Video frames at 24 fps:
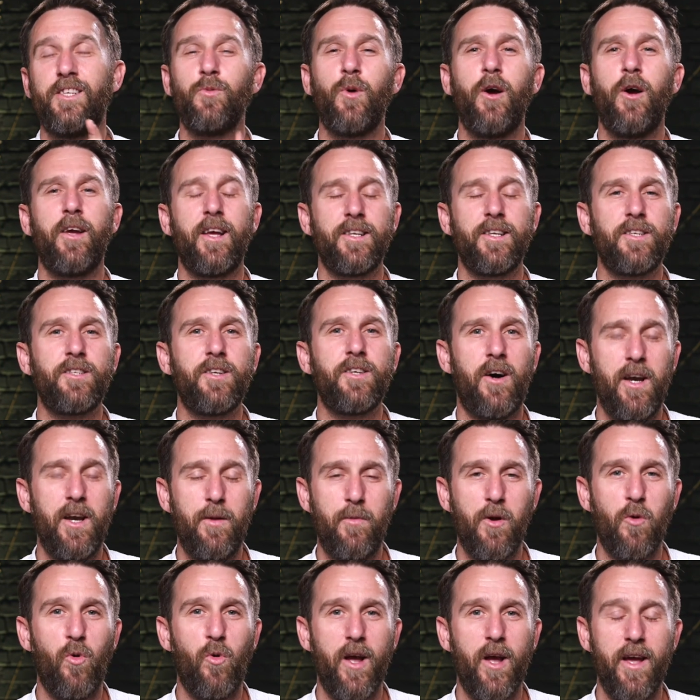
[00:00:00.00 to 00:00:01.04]
this is where it gets a
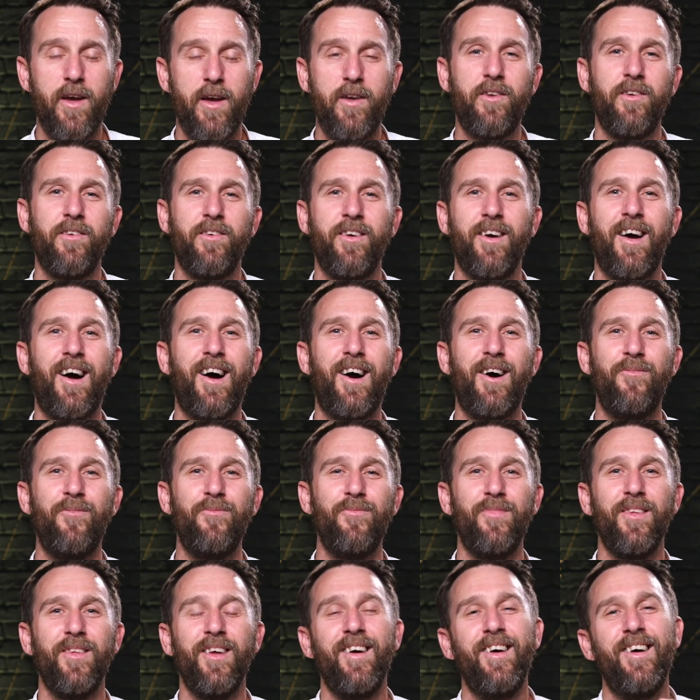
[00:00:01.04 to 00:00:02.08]
tiny bit weird.
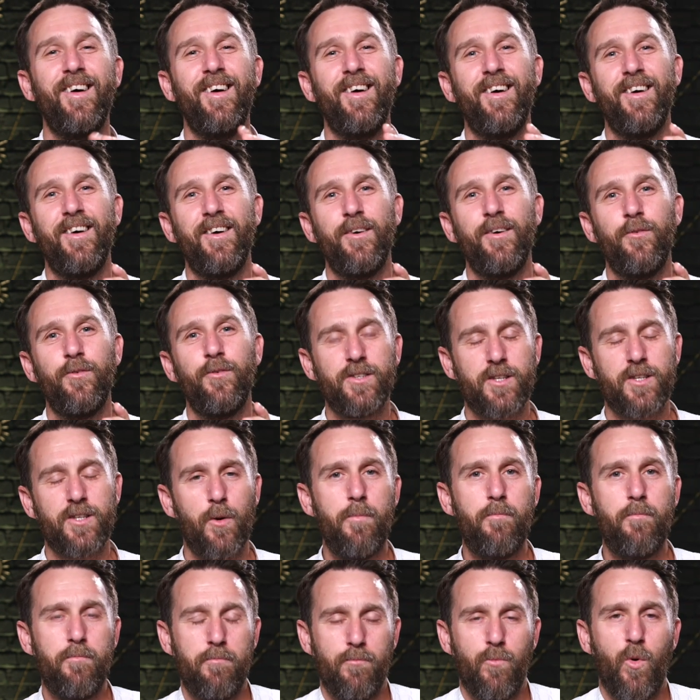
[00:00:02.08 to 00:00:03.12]
Um,
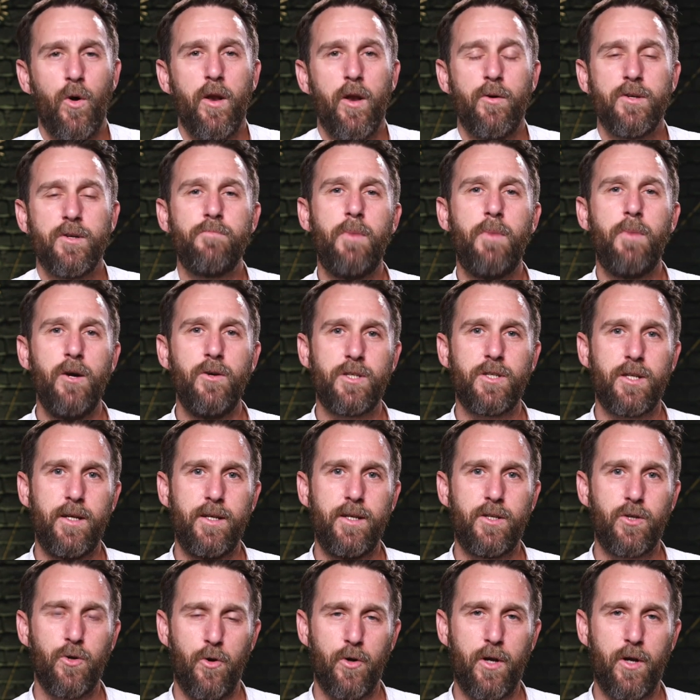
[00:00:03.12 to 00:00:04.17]
so, on, um, what I was
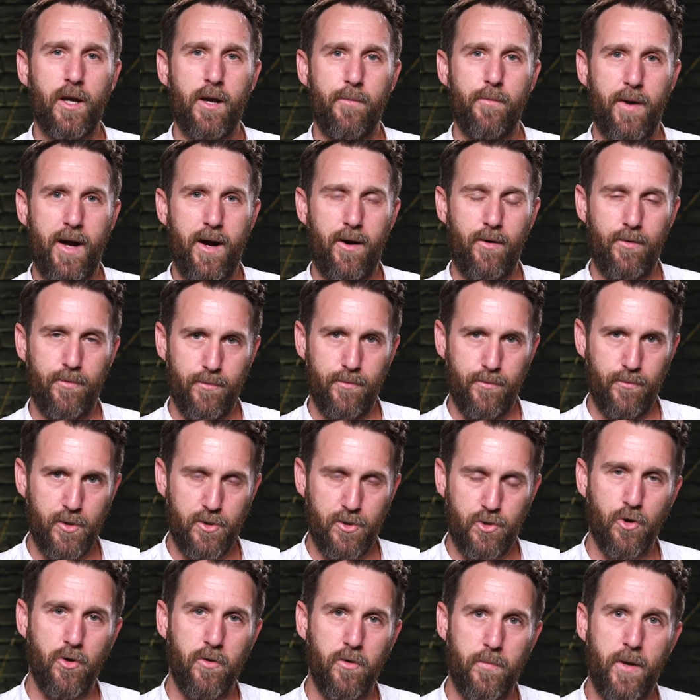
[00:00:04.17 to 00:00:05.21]
mostly talking about
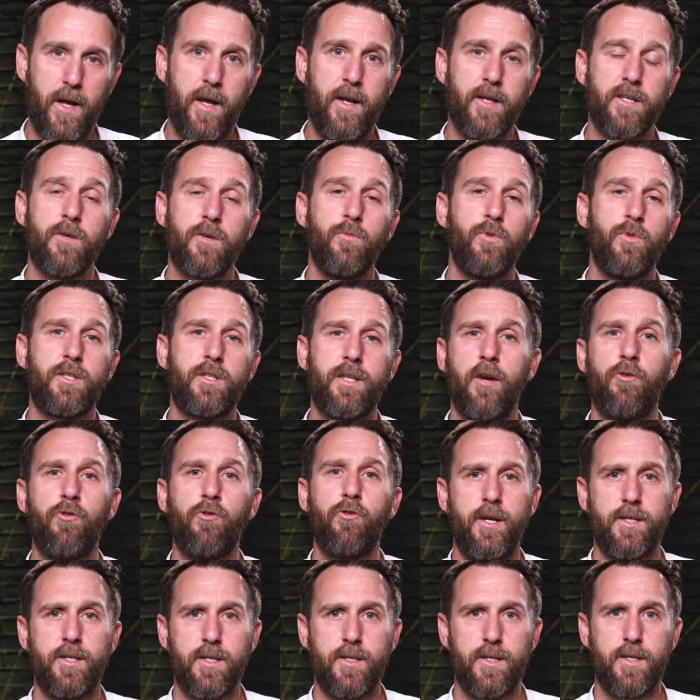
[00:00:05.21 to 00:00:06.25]
with Jordan Peterson was
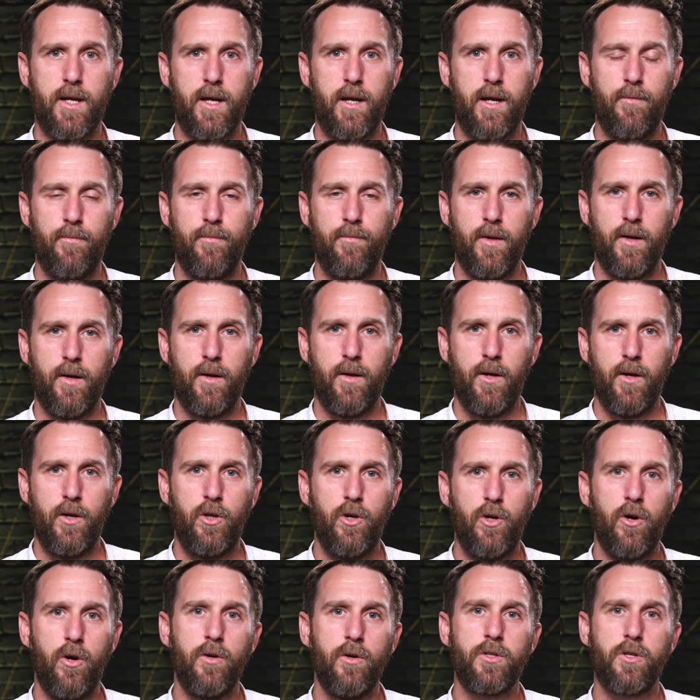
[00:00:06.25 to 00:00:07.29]
synchronicity,
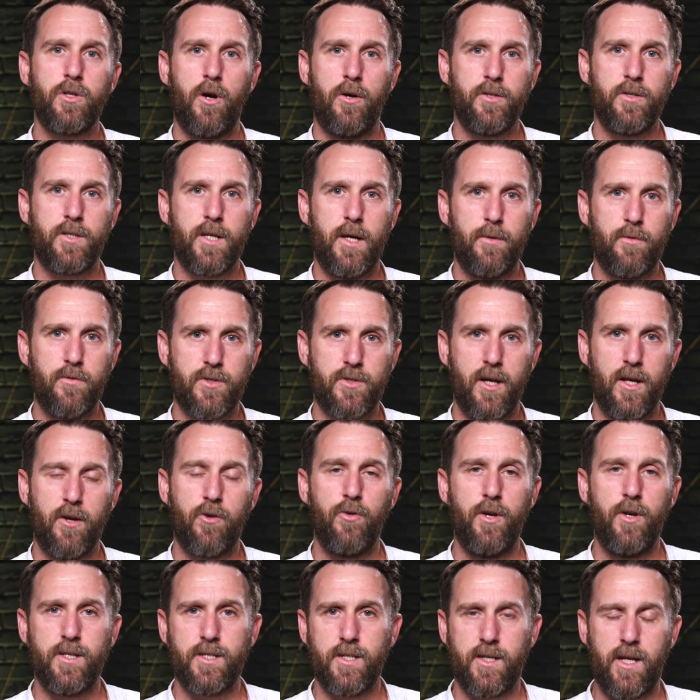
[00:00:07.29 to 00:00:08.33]
Jung's concept of
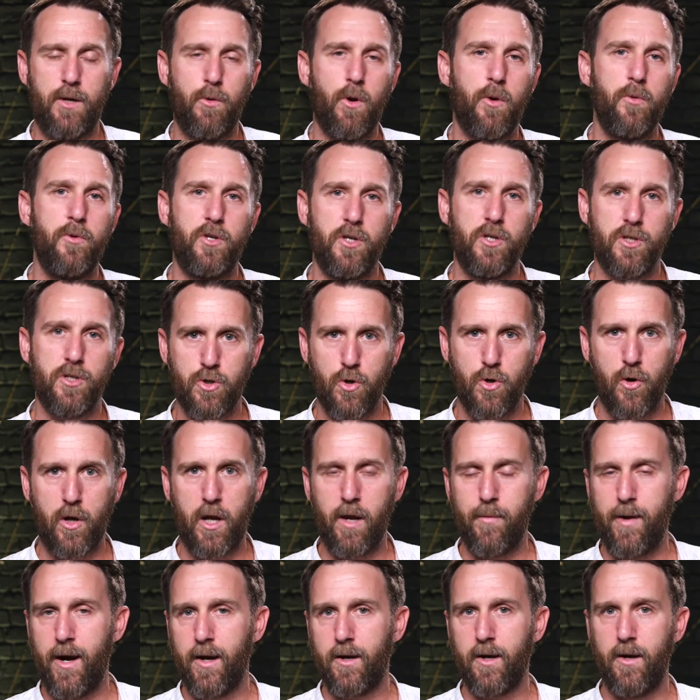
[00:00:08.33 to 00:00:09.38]
synchronicity, what we were just
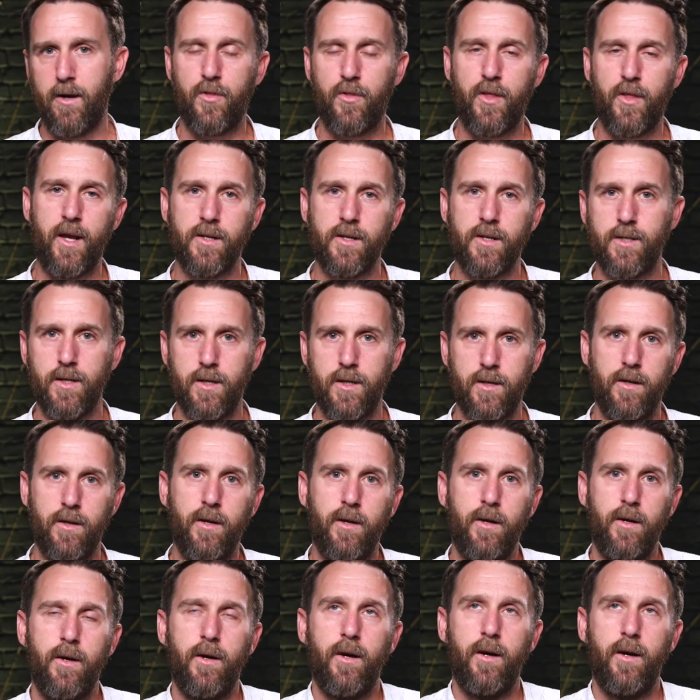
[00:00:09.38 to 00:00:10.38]
talking about, kind of things that